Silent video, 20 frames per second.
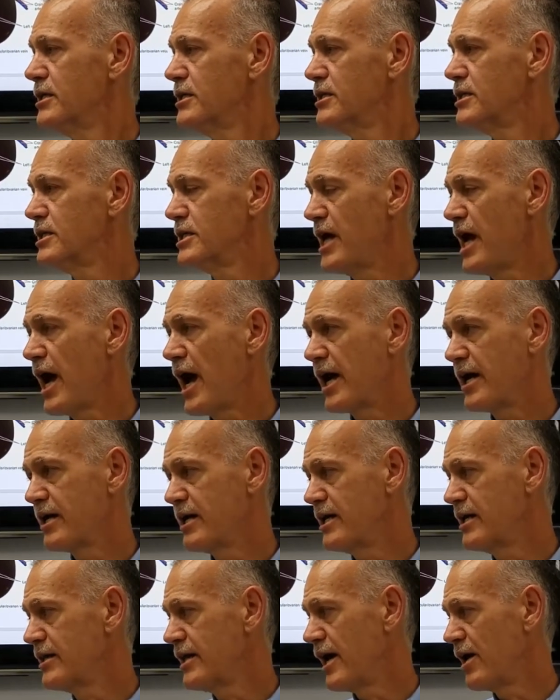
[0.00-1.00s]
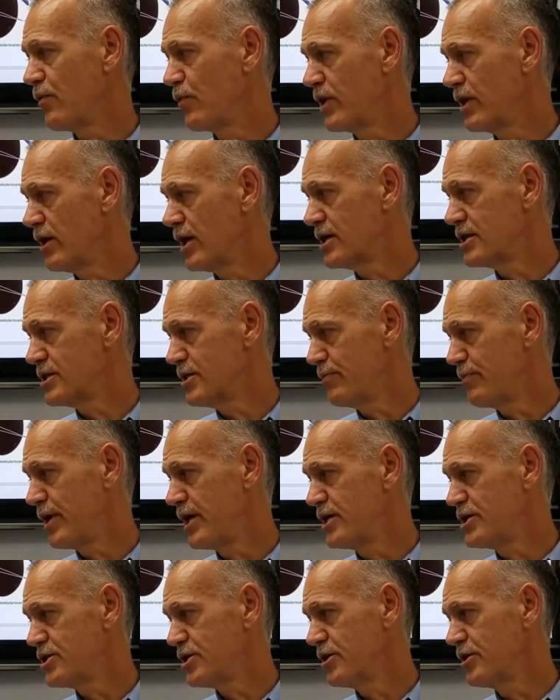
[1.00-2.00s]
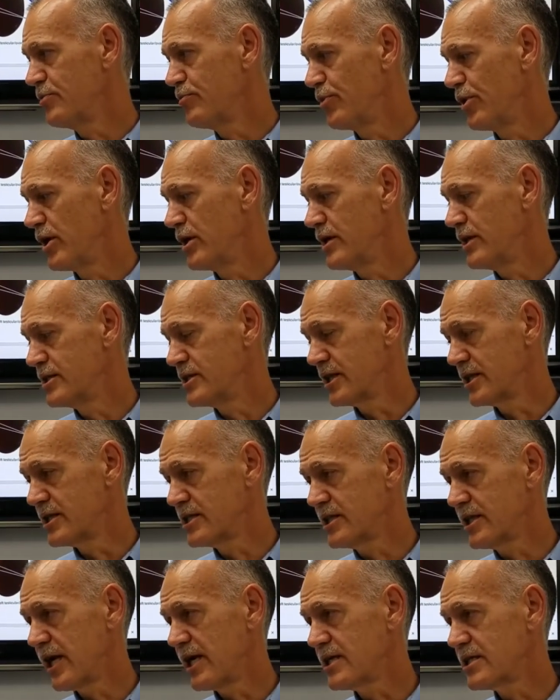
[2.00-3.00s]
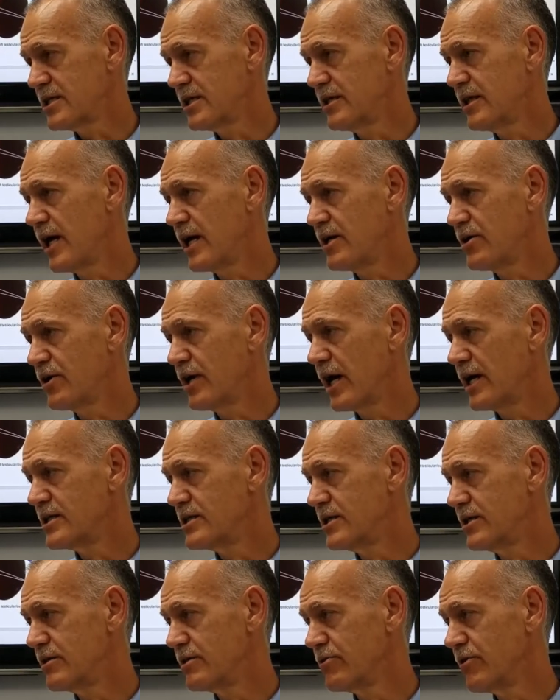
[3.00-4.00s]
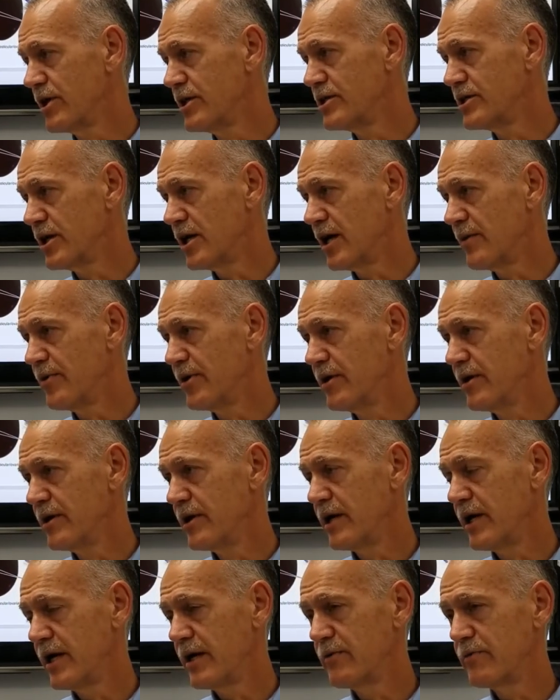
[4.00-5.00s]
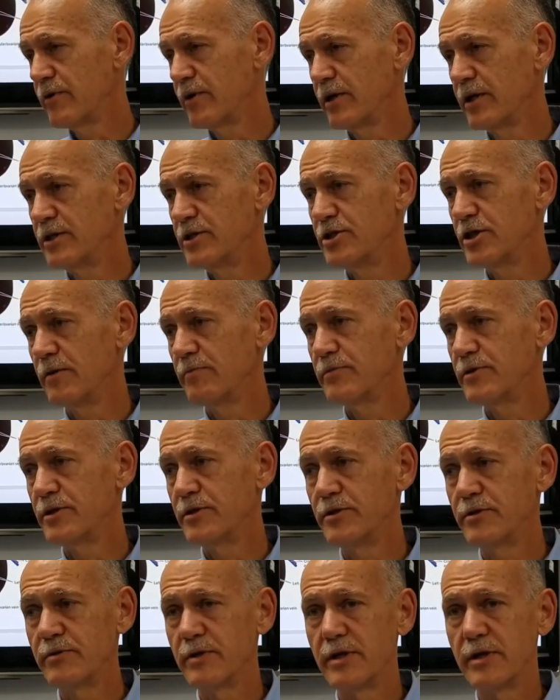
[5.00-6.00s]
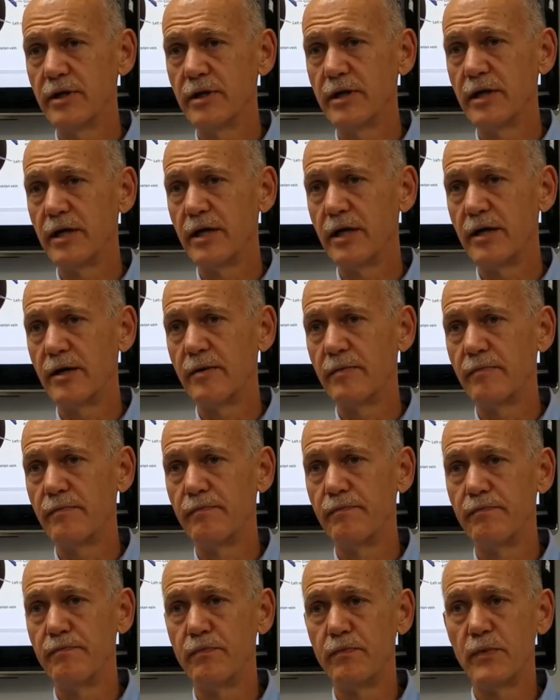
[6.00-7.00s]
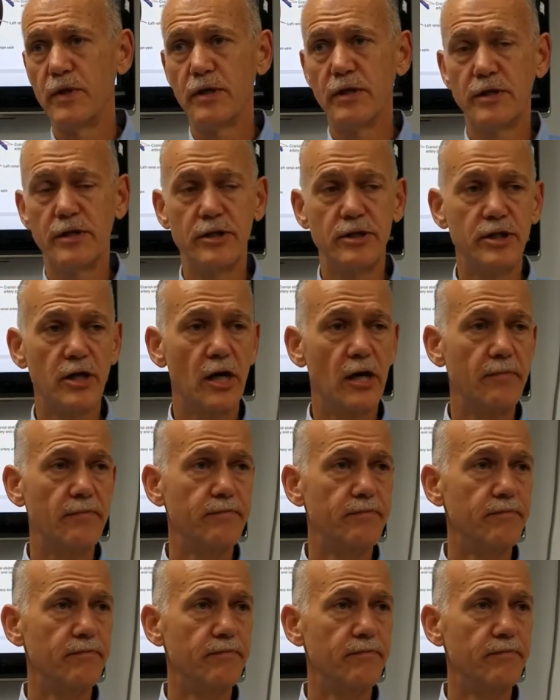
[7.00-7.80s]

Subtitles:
Sad in that we lost the patient, but a success in that you guys did a great job and really jumped to and did a good job